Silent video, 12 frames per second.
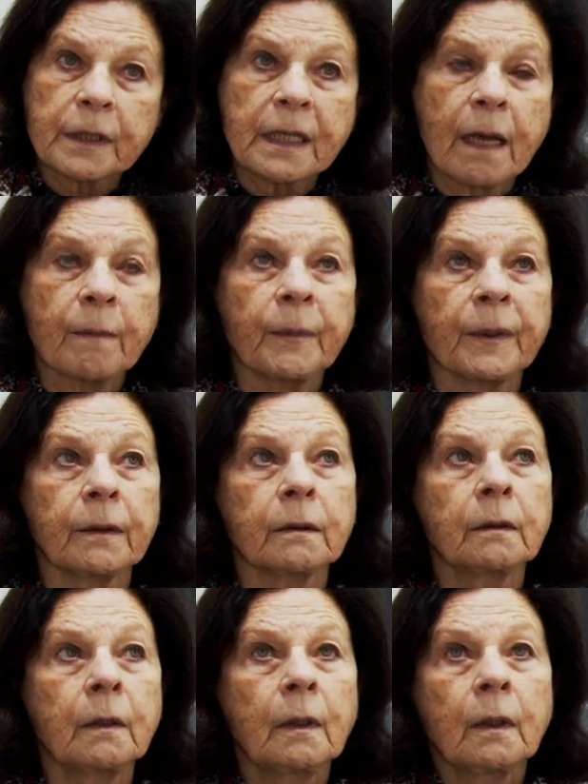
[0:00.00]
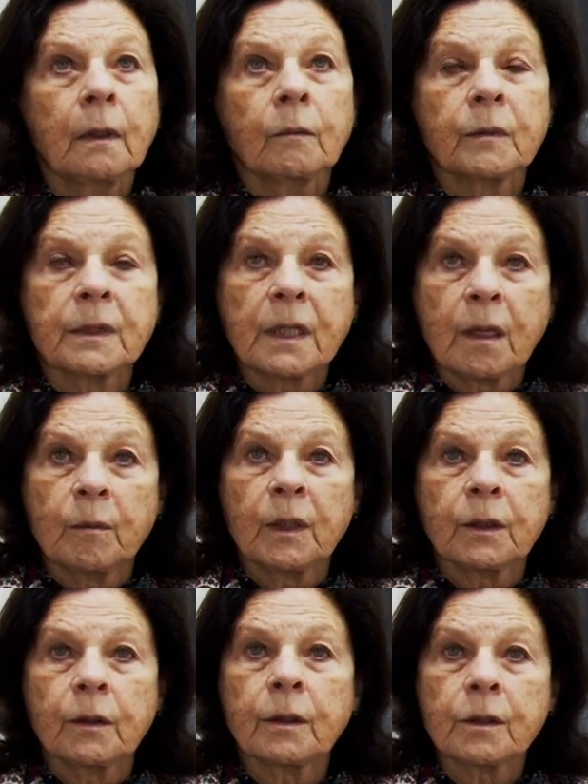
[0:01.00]
example, when
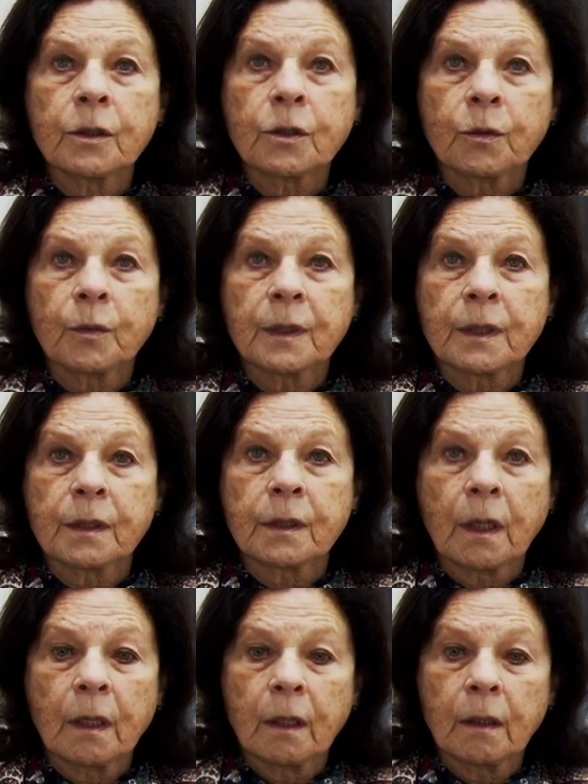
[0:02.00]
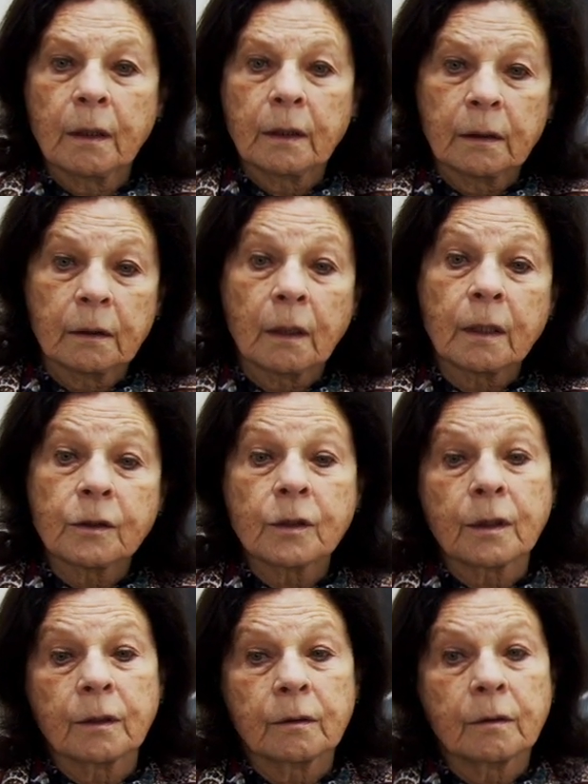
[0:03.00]
Damien Hirst was in
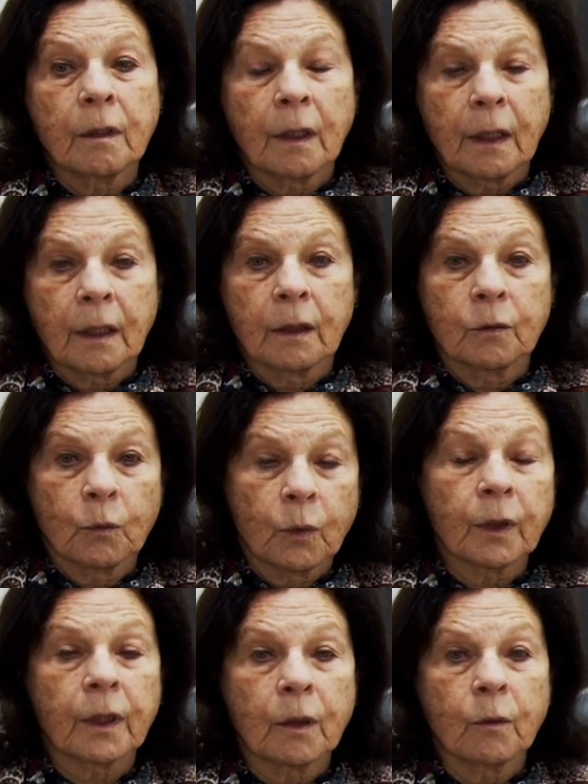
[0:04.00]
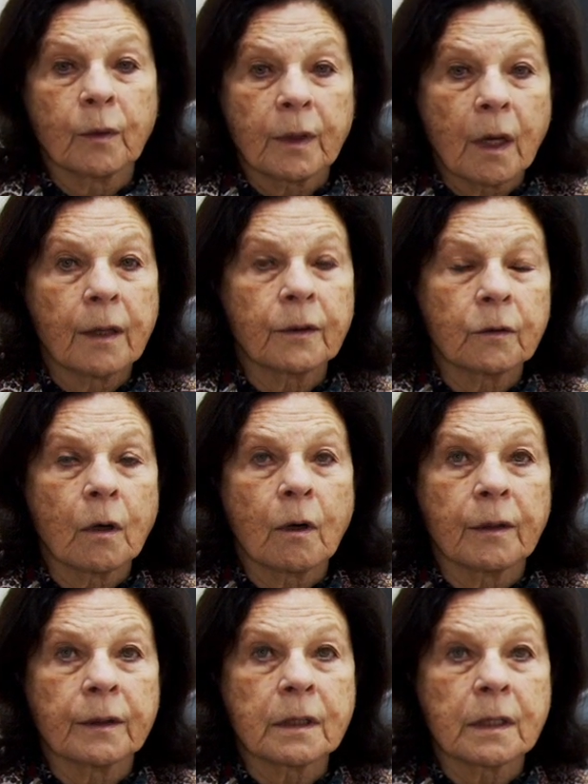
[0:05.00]
London and working with other
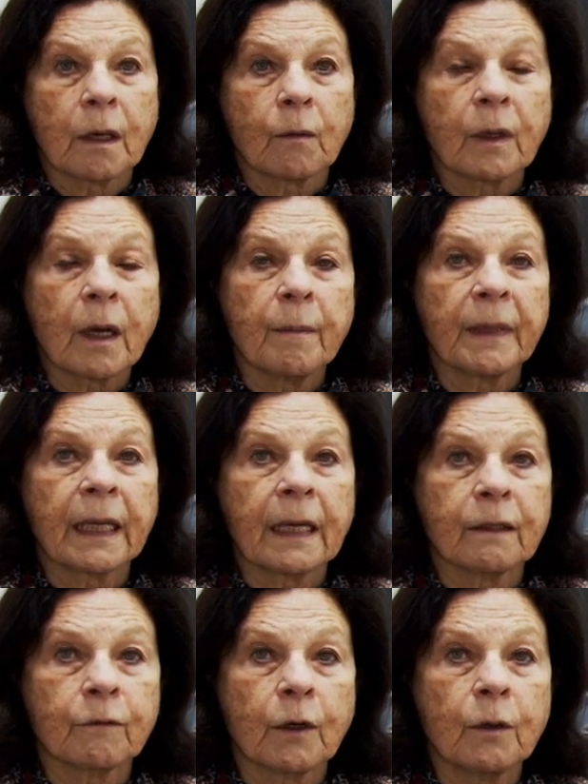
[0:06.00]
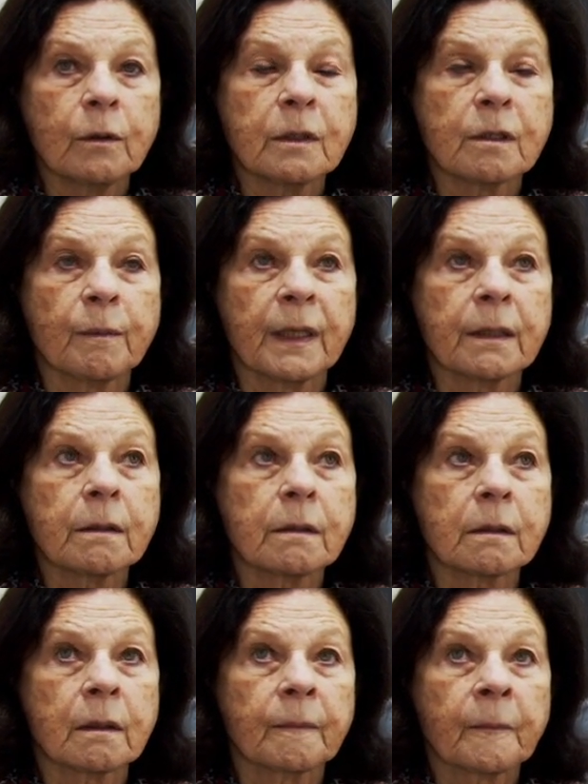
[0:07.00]
artists that were coming out of
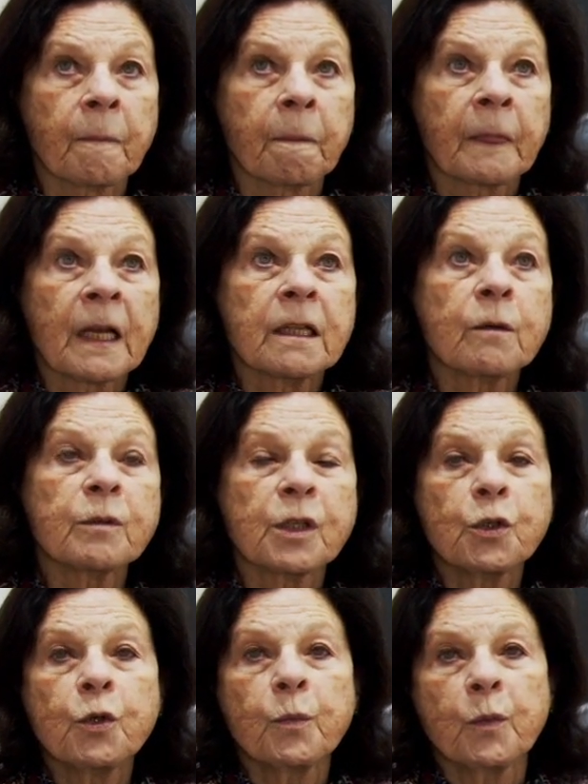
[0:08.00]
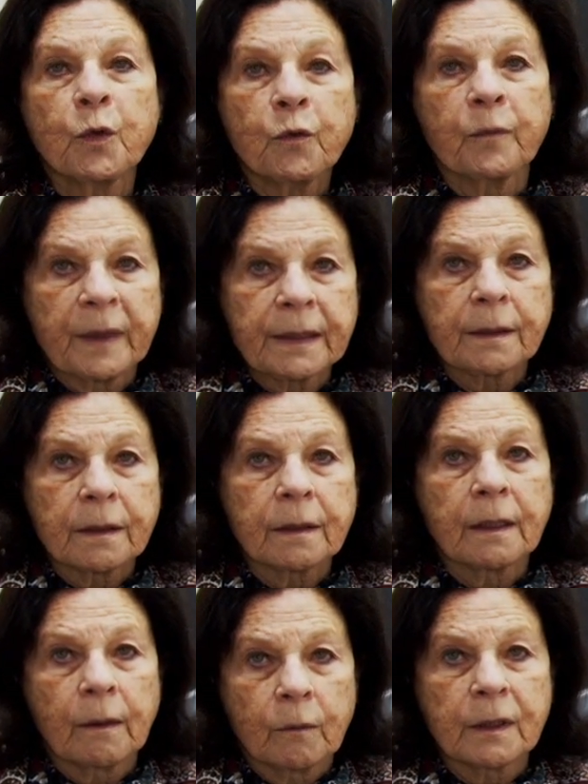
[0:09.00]
goldsmiths, there was a new movement
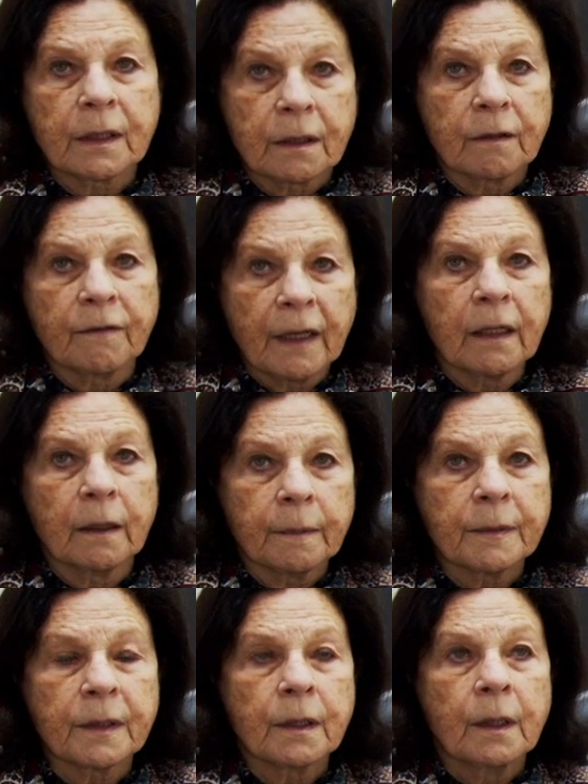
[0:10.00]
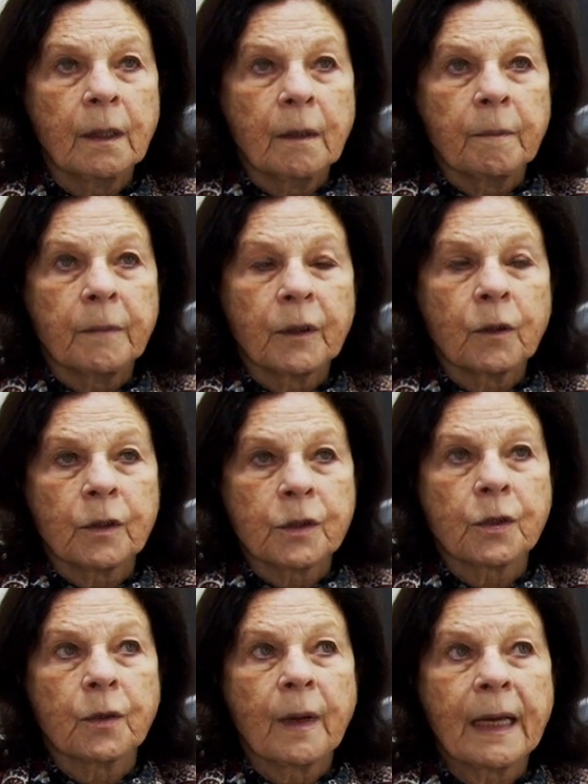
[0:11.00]
that was developed because
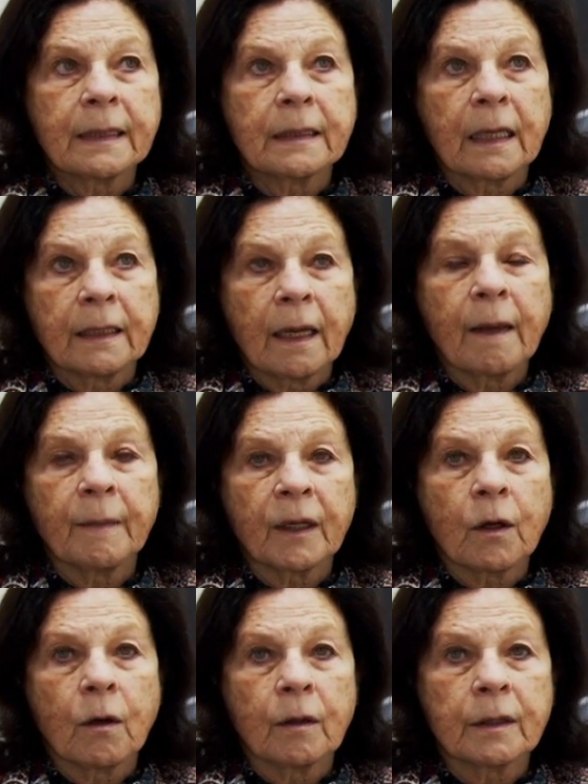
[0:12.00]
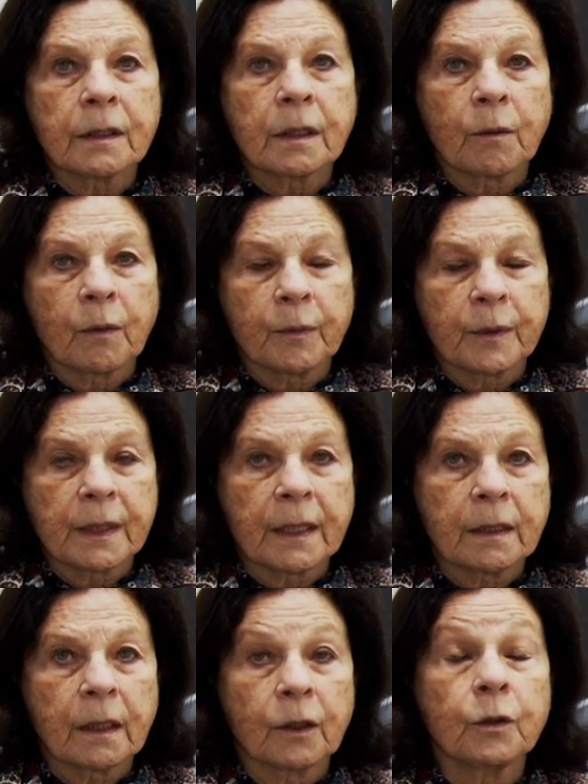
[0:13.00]
you had dynamic artists that were
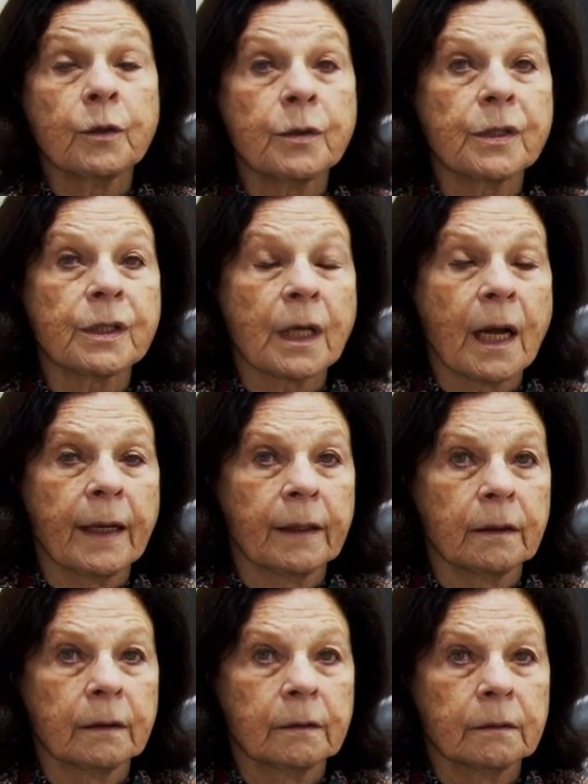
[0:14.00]
presenting a new style,